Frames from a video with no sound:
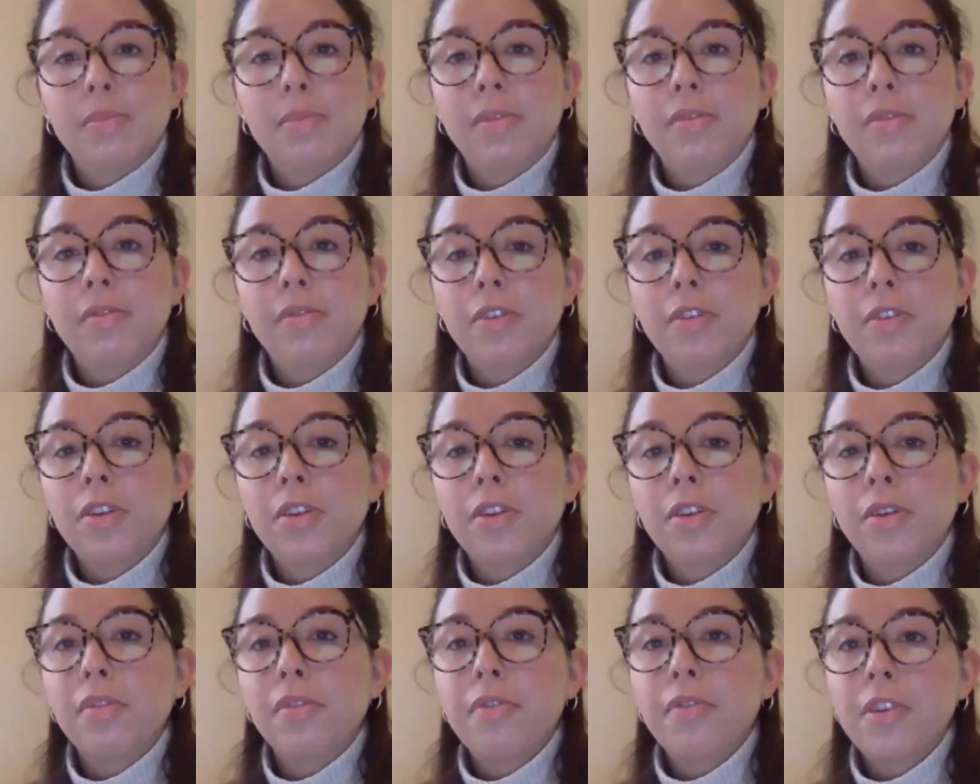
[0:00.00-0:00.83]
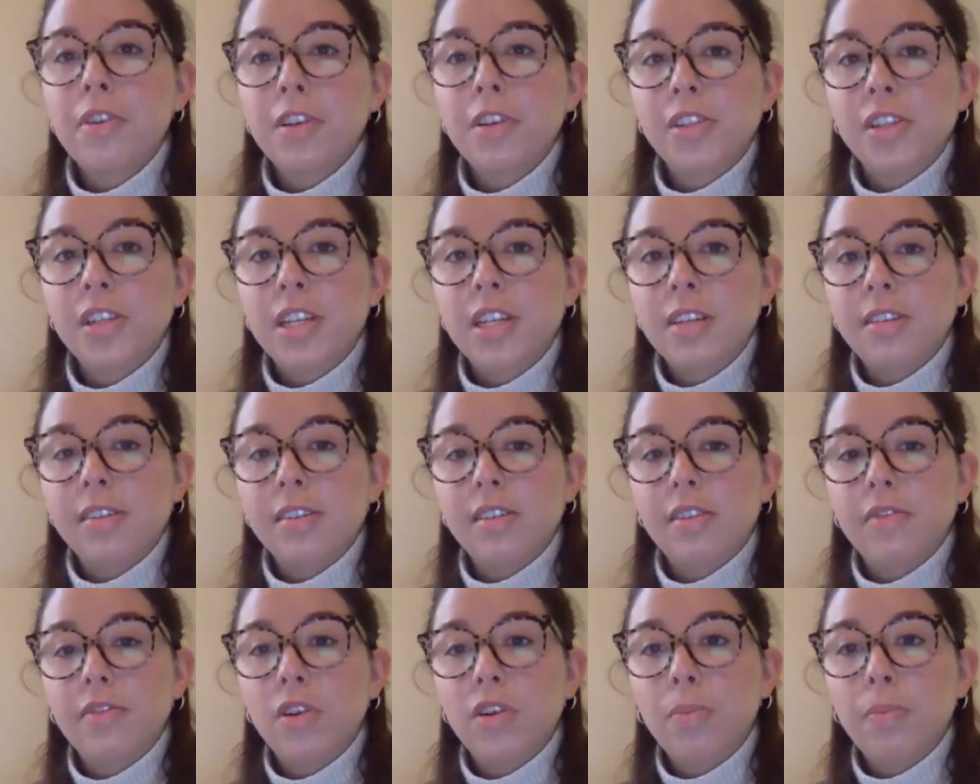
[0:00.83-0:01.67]
Before, the first
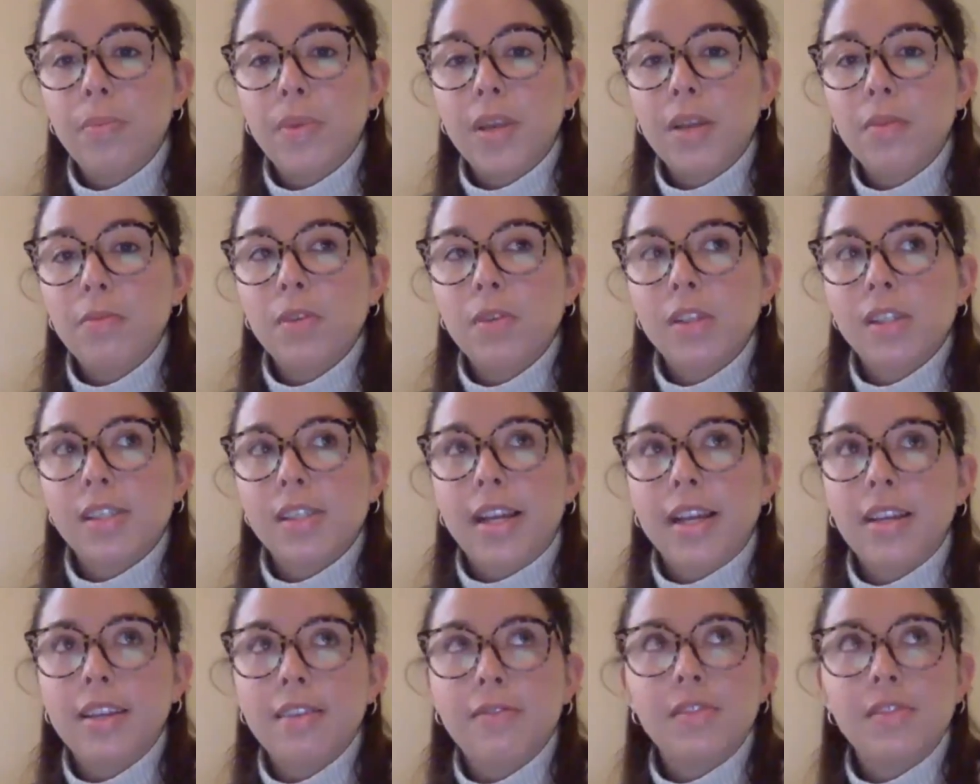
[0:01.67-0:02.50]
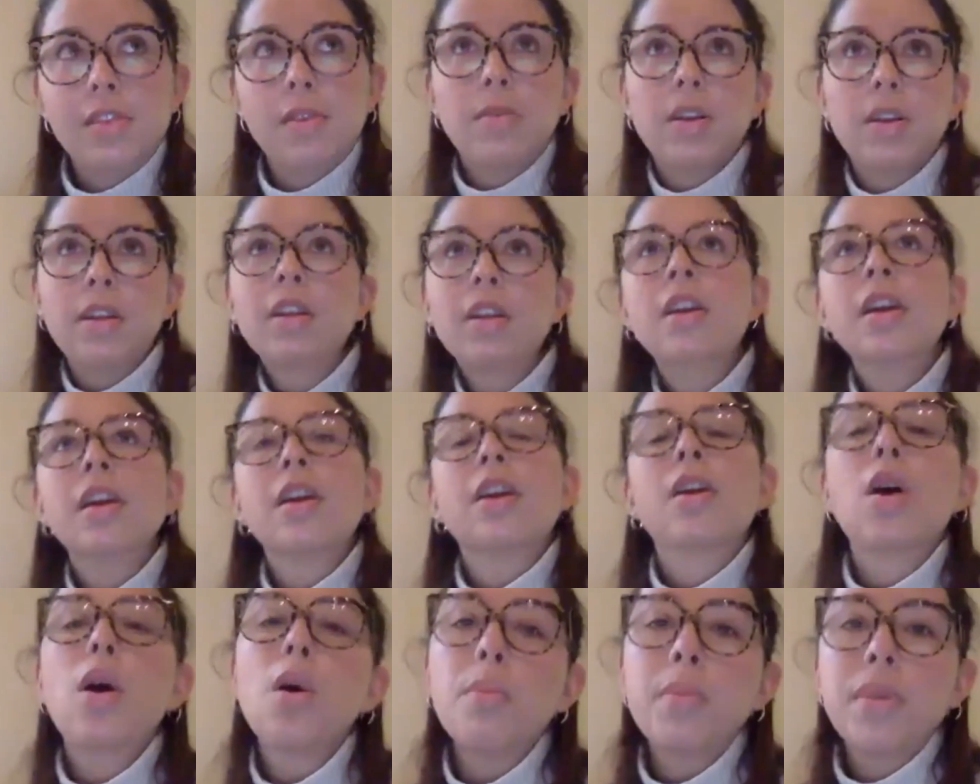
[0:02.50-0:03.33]
years of Yoppie, it was like if someone
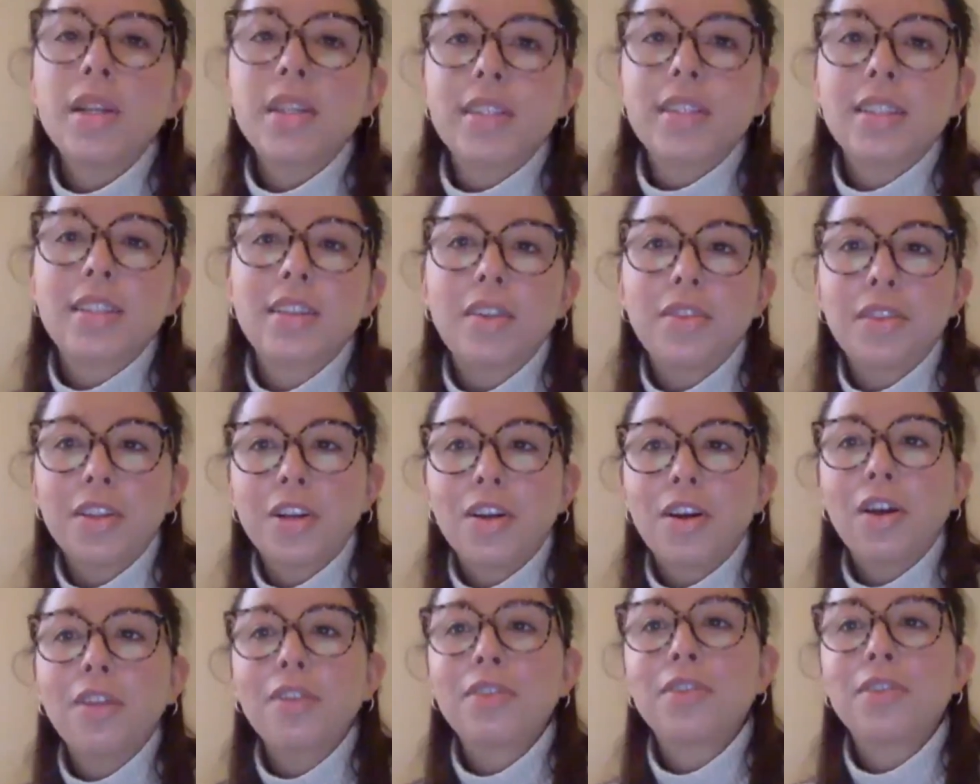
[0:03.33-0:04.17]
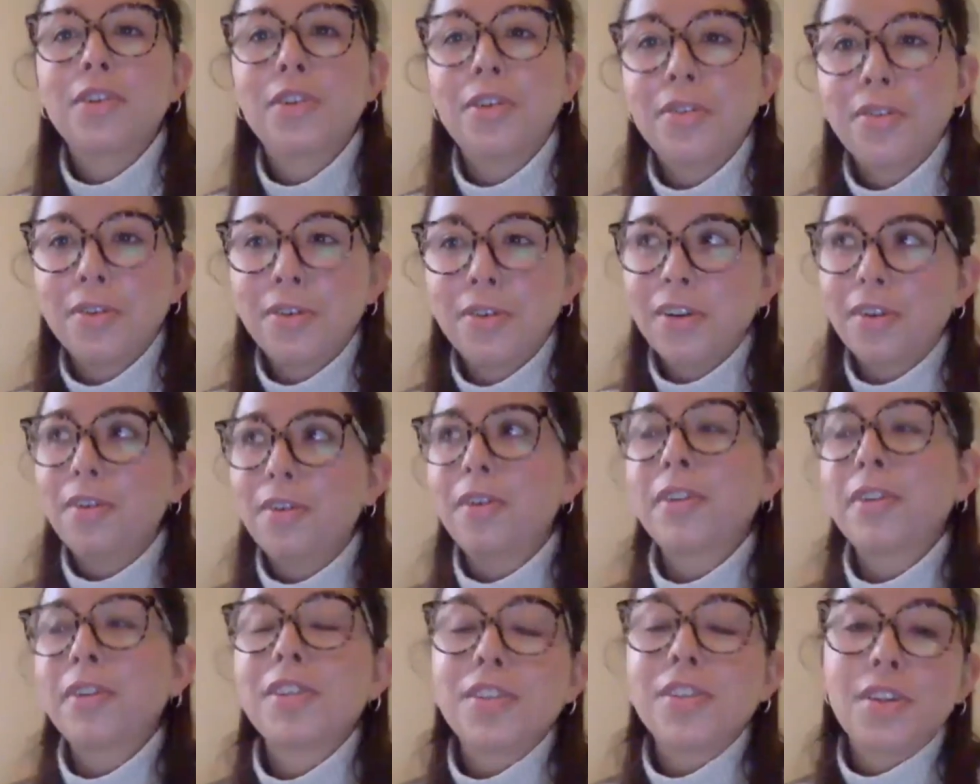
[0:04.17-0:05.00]
commented on the color or
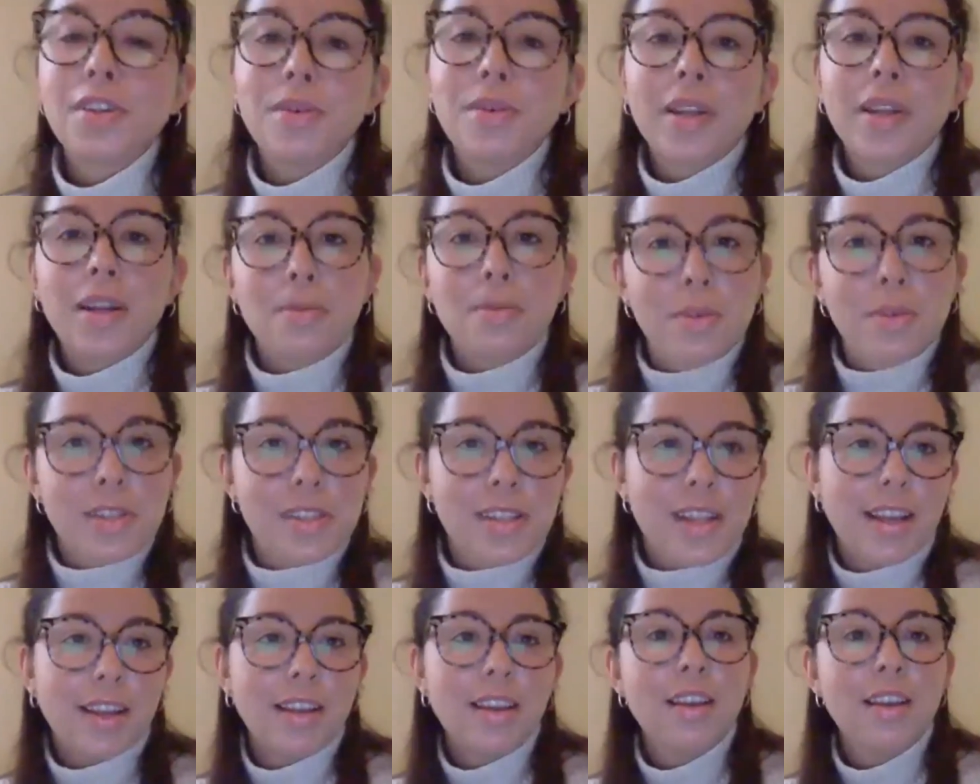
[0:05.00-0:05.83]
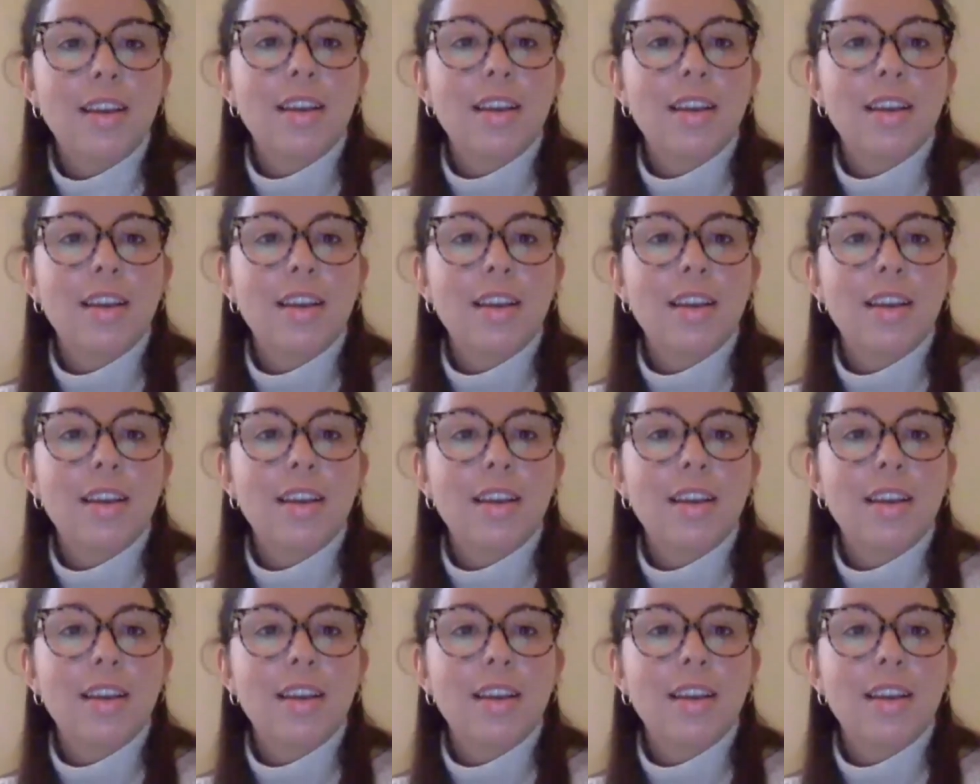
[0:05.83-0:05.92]
on the slogan, it was like